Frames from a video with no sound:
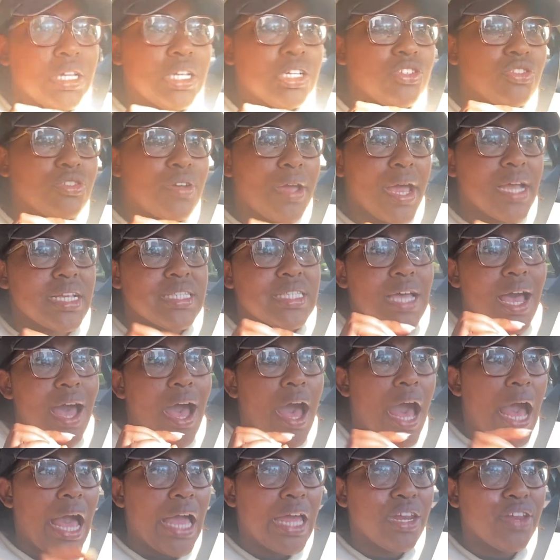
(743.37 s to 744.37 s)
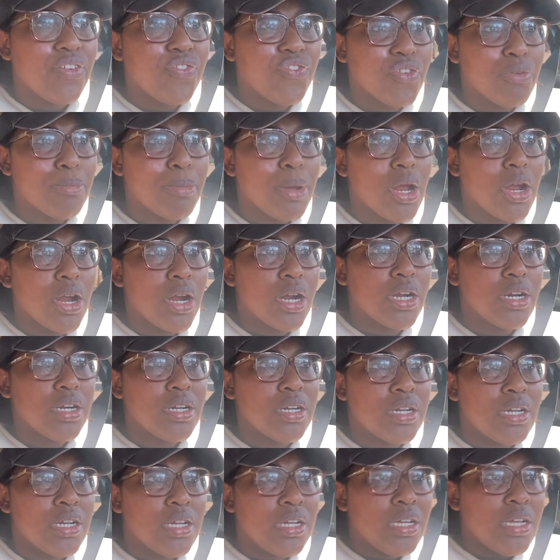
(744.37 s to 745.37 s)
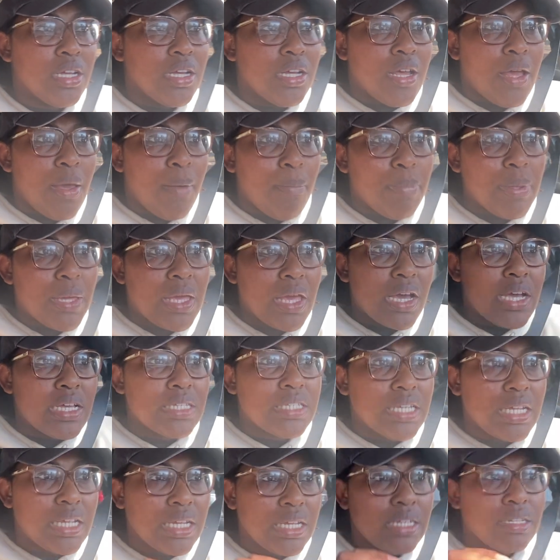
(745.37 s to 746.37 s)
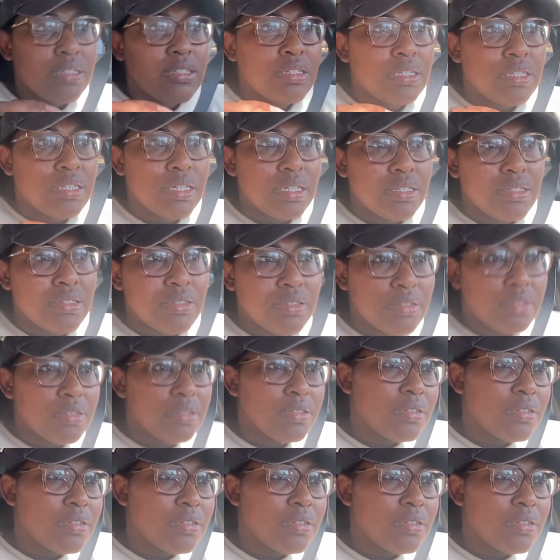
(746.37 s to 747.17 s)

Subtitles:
tried to hide it from her because he didn't